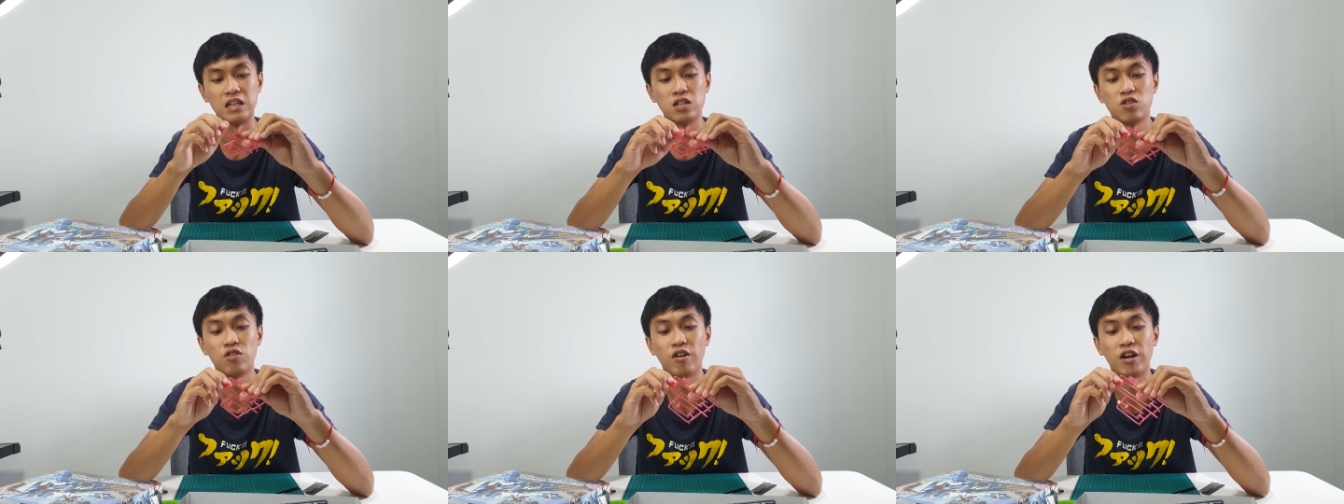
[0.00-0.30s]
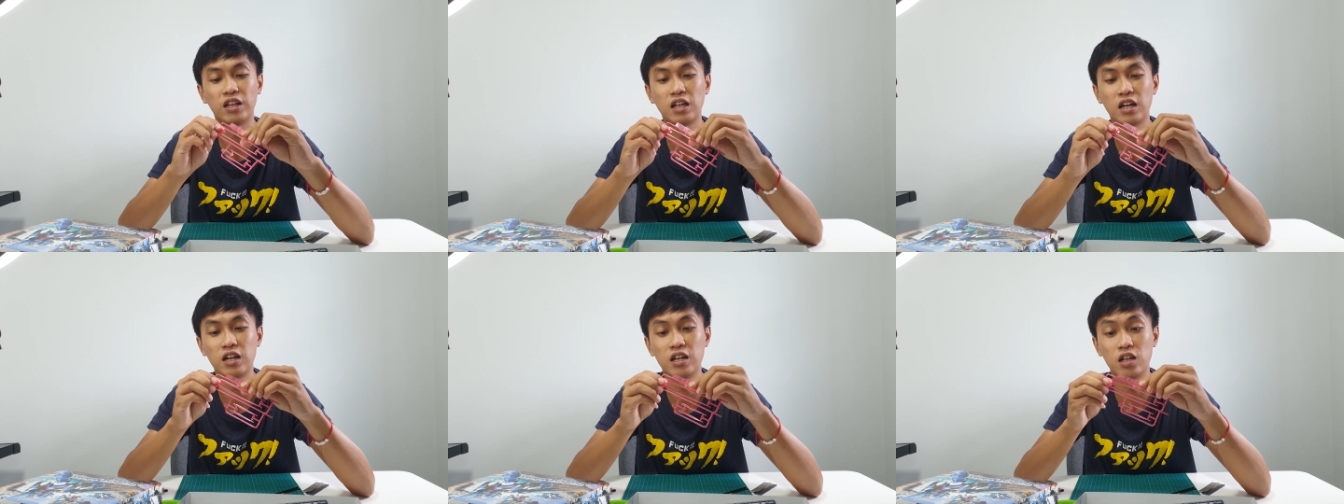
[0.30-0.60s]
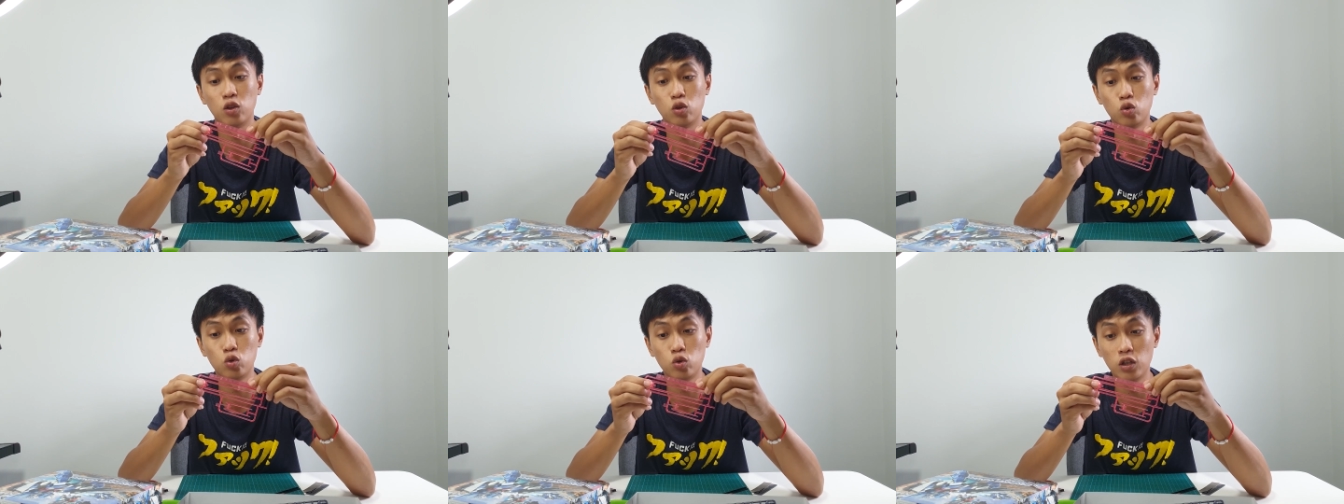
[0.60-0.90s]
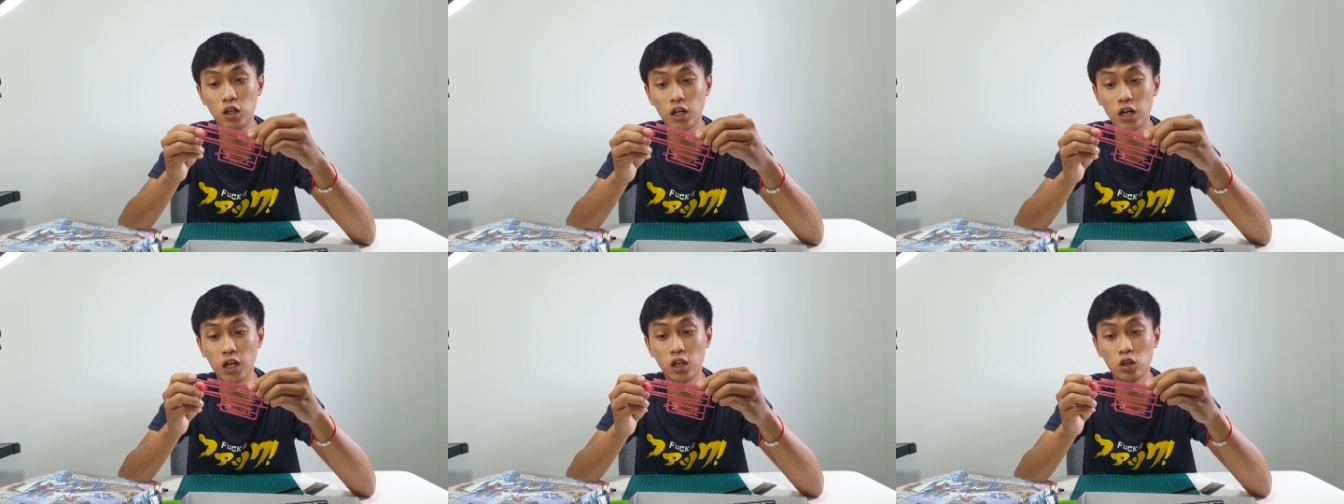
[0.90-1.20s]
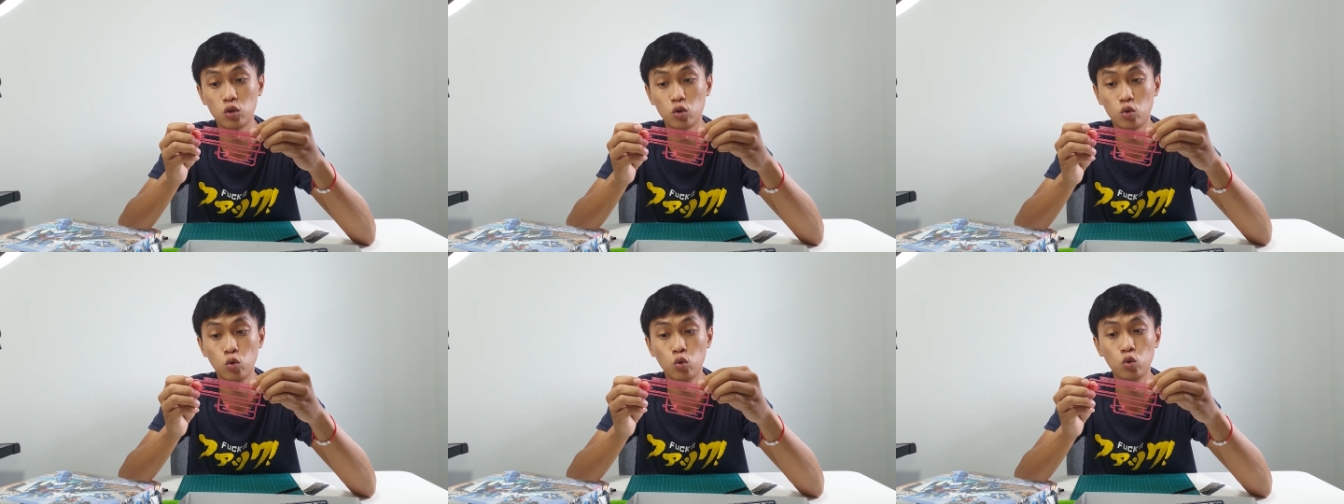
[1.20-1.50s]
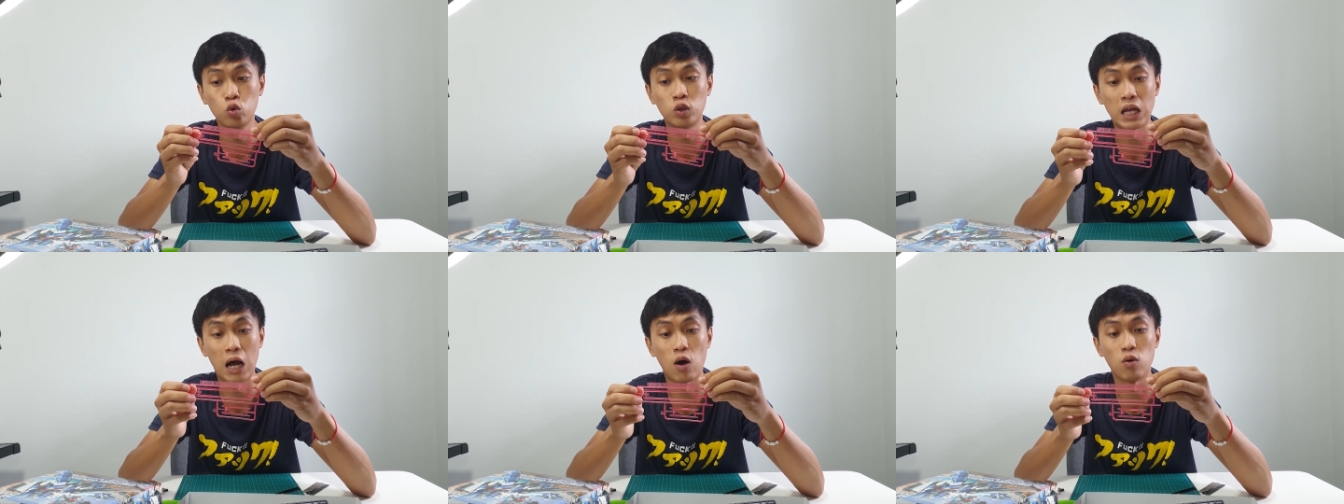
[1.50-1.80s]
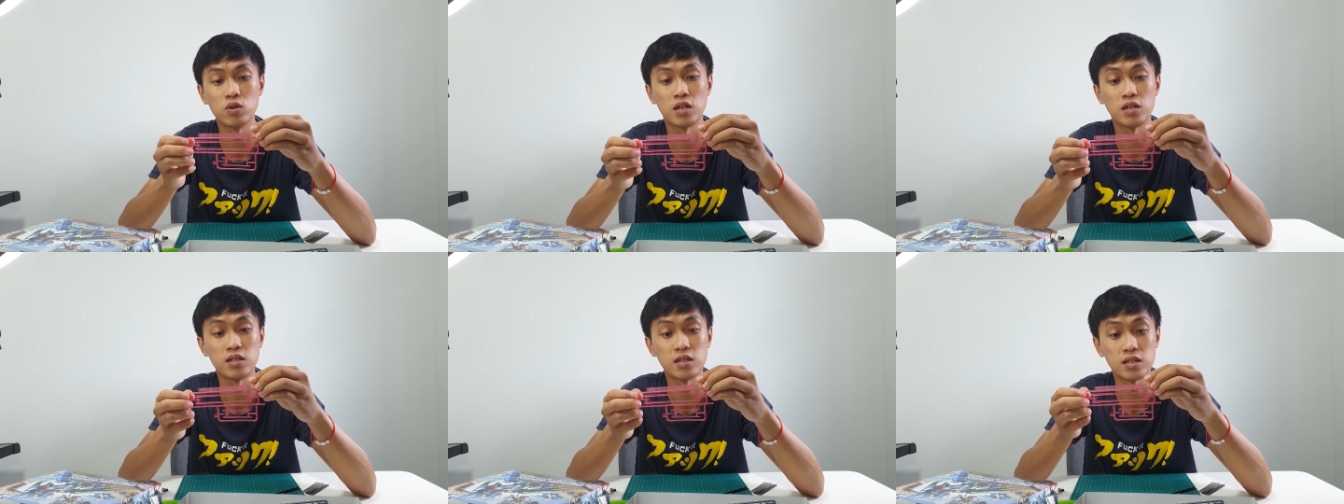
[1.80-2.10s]
is created in year
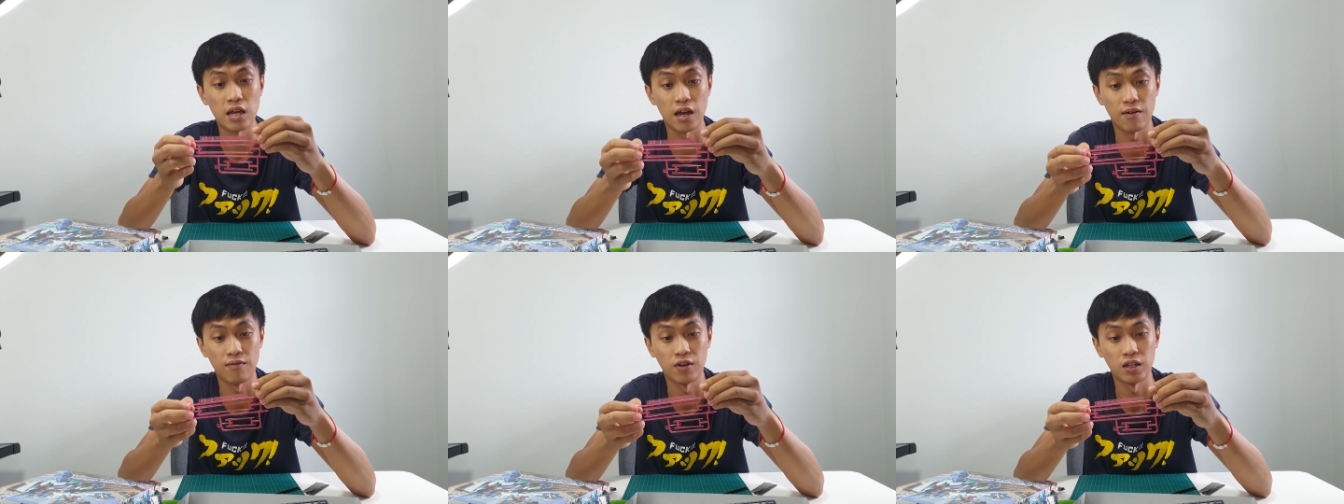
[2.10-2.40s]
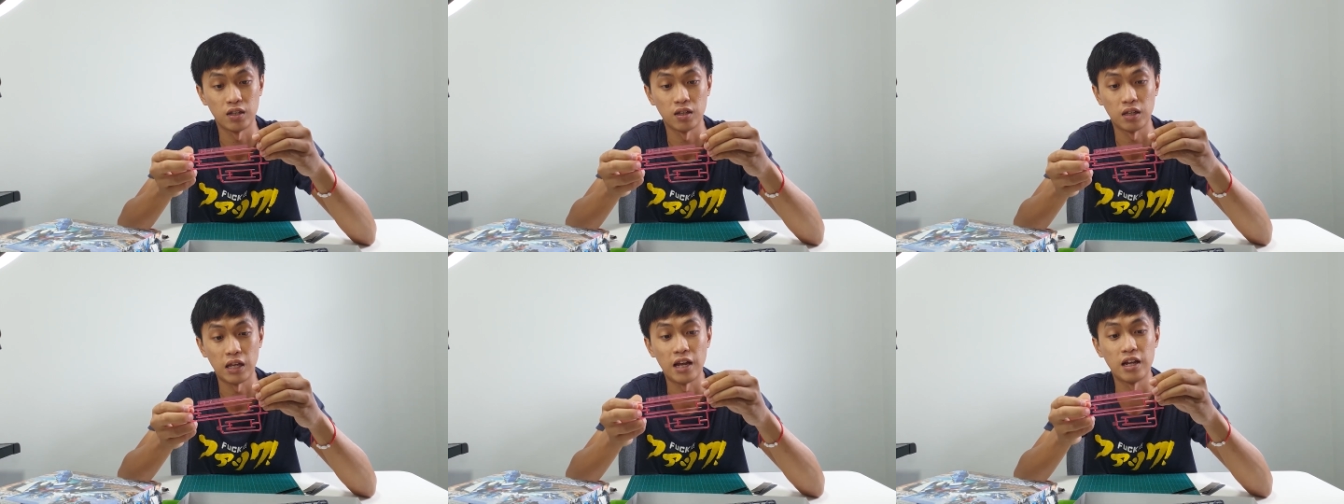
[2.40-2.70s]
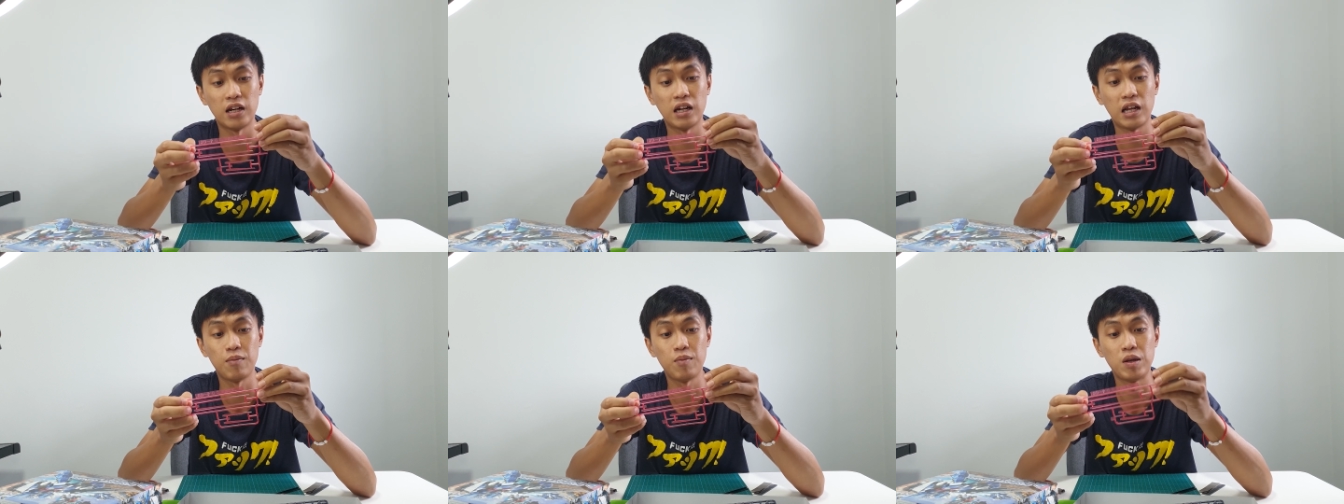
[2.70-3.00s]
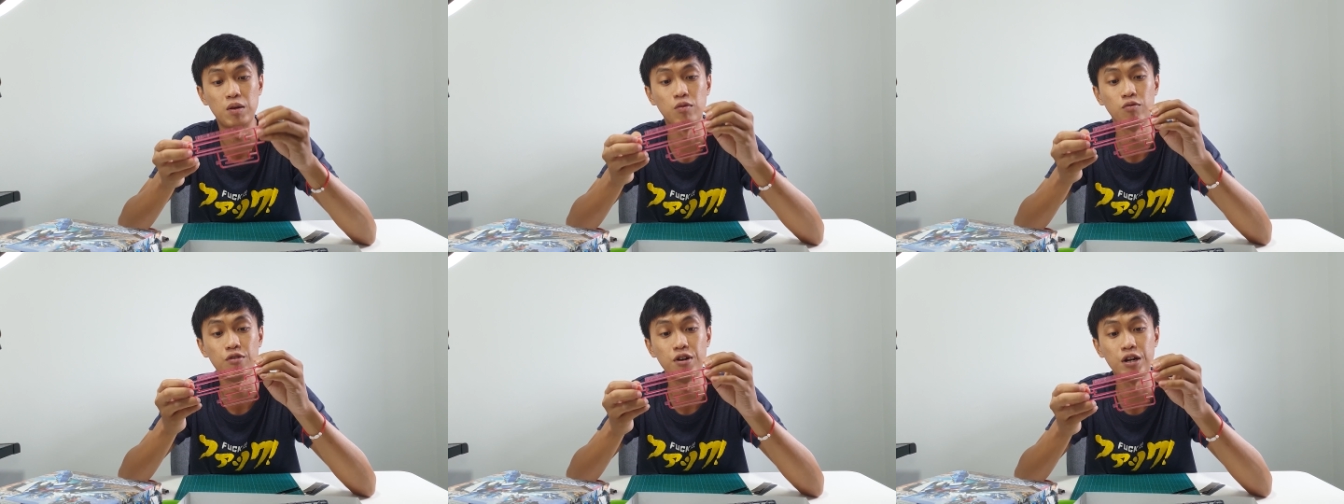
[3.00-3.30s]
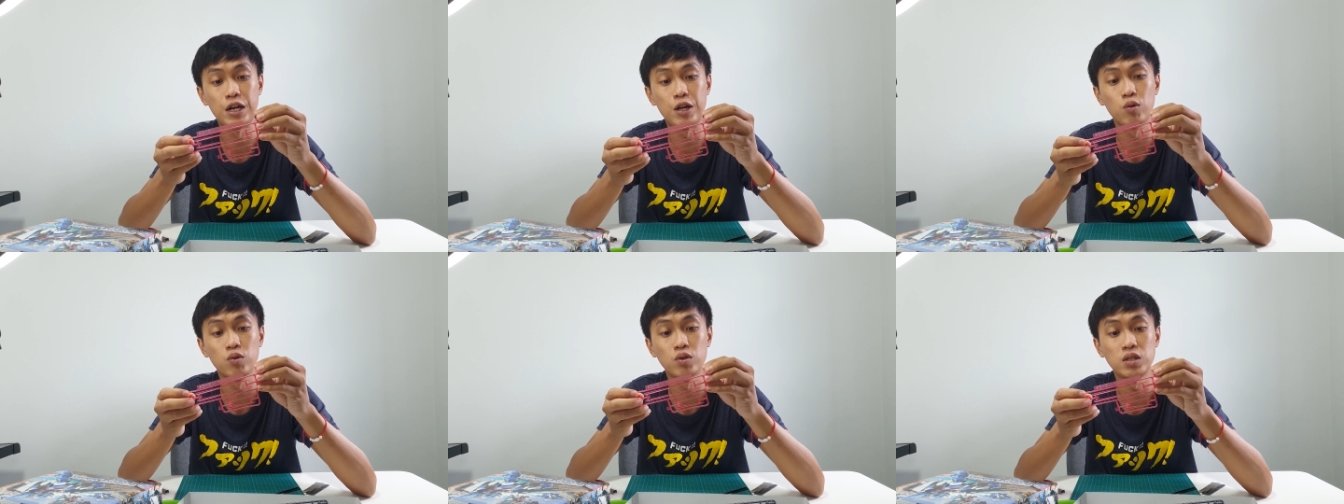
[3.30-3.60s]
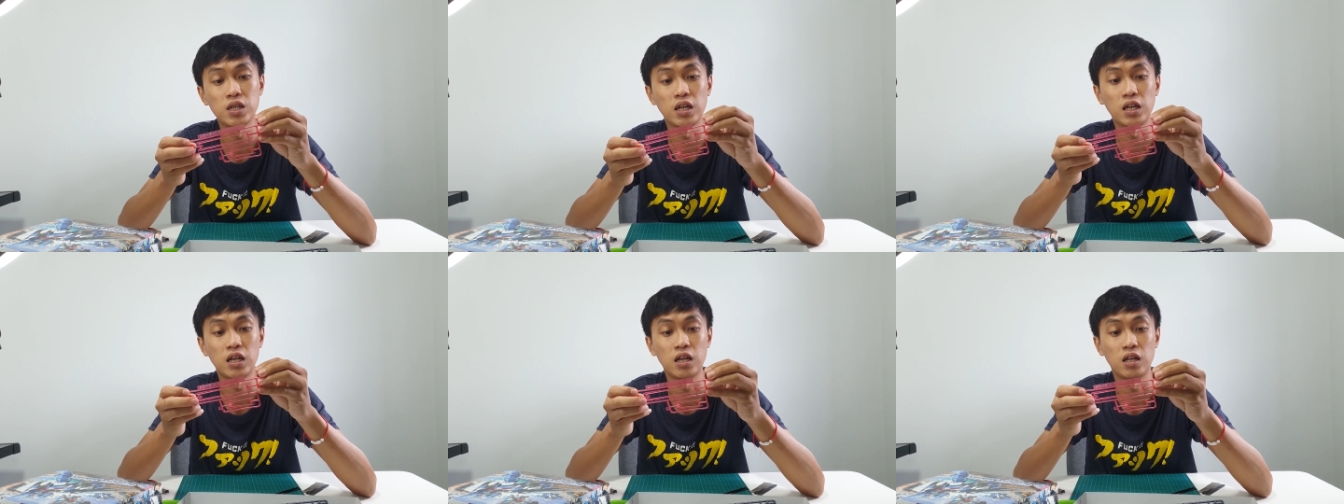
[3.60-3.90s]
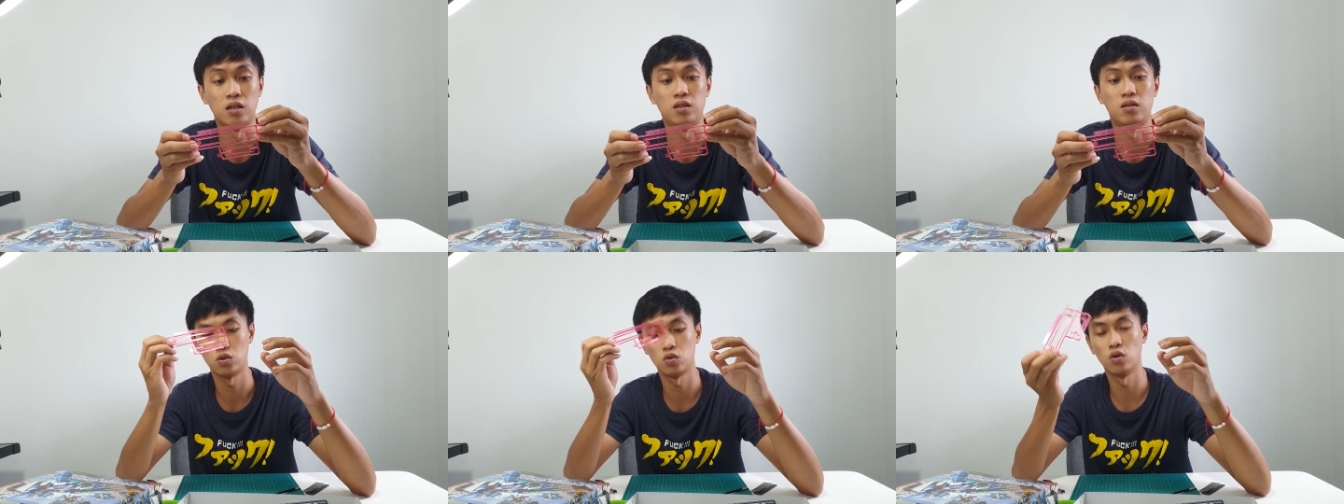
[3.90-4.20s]
2007 and they've been reusing it.